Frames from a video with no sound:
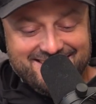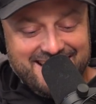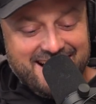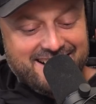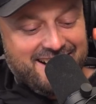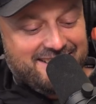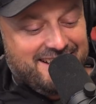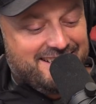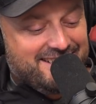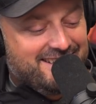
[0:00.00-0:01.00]
I
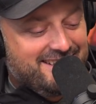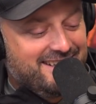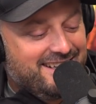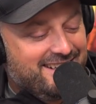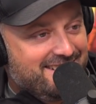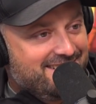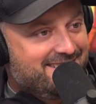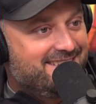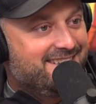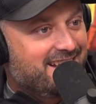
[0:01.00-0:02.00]
think
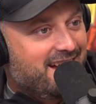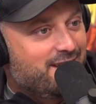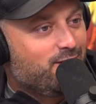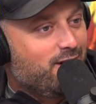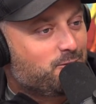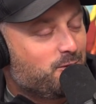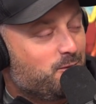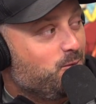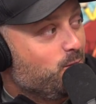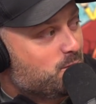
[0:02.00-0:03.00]
the guy you golfed with
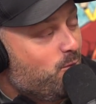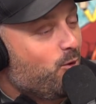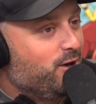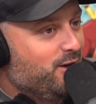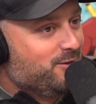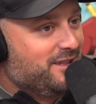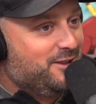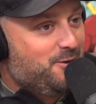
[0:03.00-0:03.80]
was more known than you